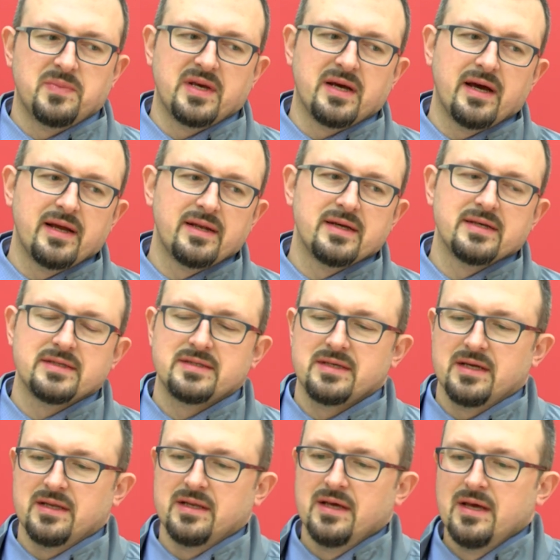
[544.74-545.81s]
behind us,
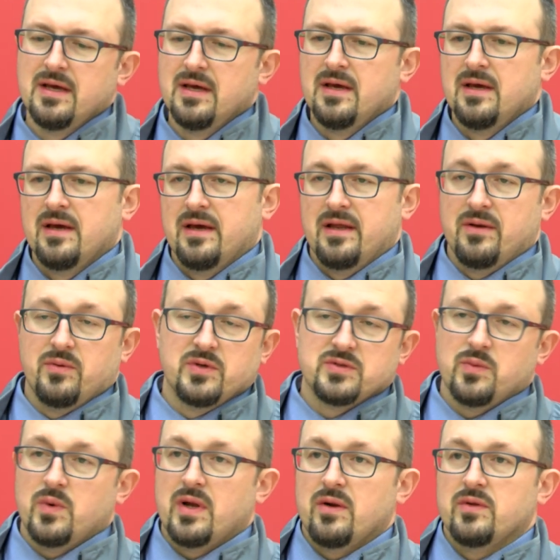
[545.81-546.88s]
and and it was
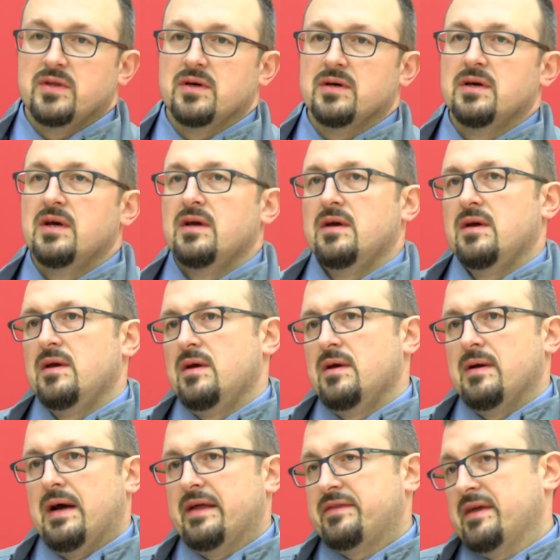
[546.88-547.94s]
one of the
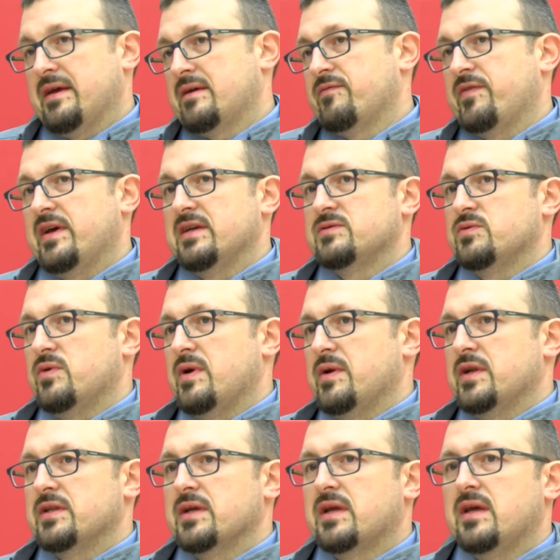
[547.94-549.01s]
I think fans were
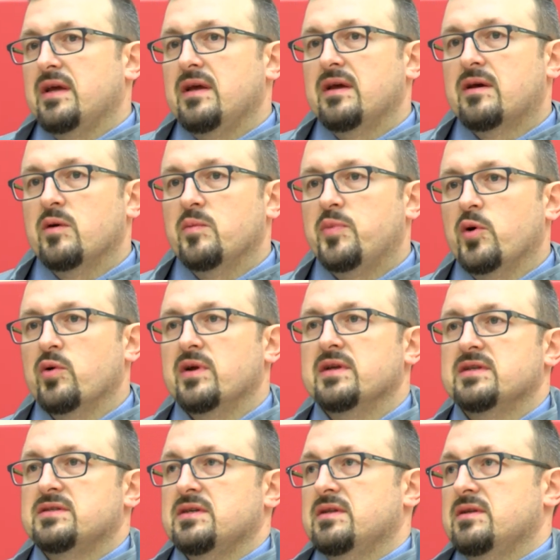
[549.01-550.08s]
under the key
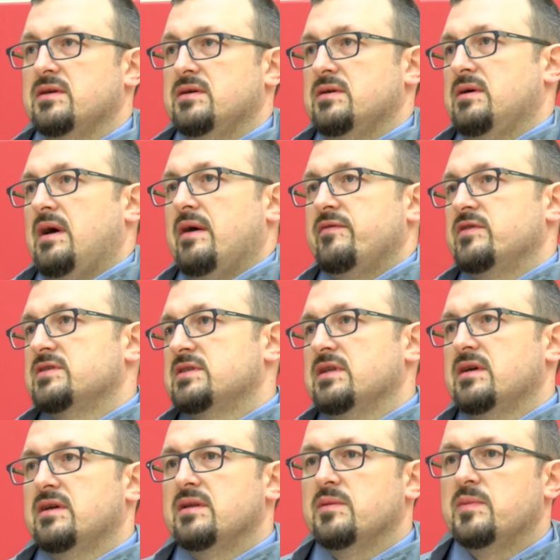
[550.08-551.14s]
components in the
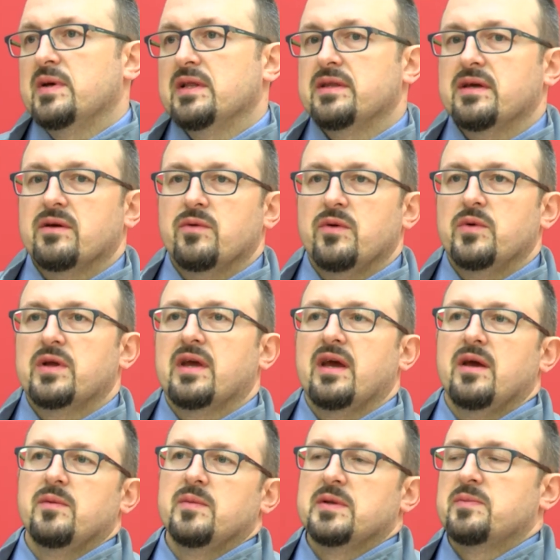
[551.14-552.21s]
obviously in the building when we
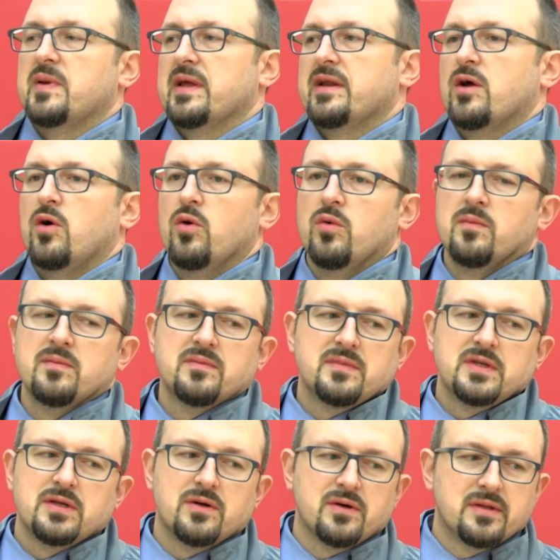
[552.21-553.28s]
came and played home.
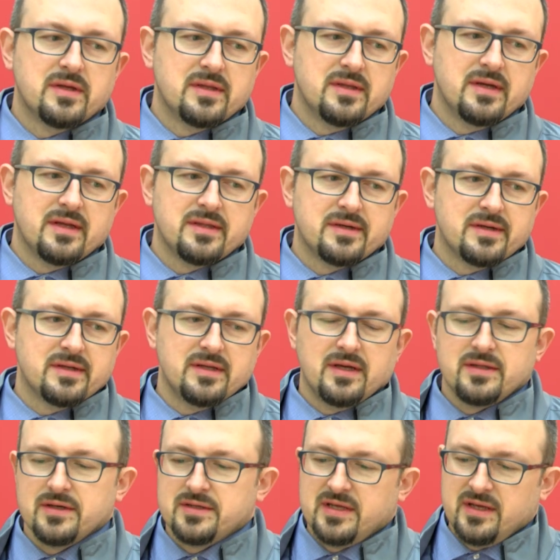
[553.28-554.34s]
You know, the, the other the
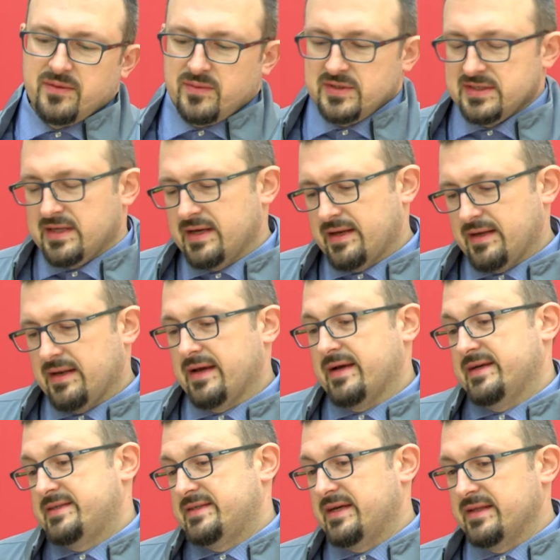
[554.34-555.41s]
other team was like like
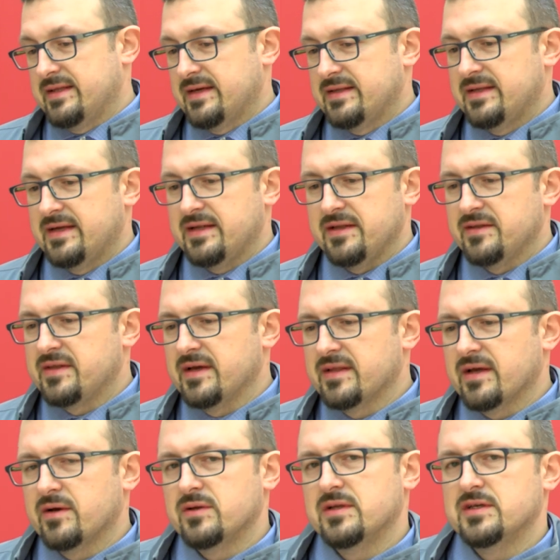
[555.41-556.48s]
I said, they, they didn't think
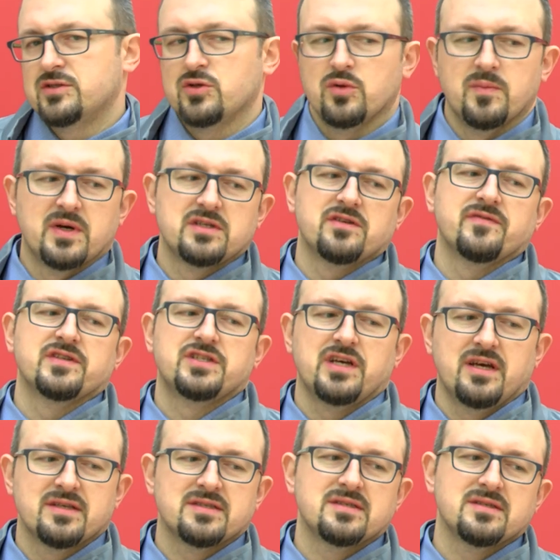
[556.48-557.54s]
they, they stood much of a
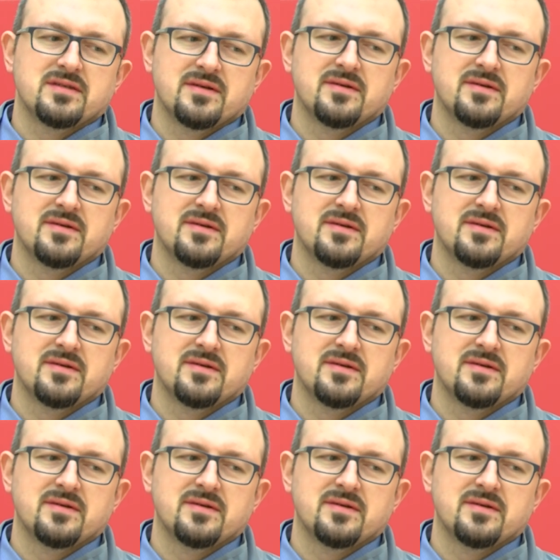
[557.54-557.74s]
chance.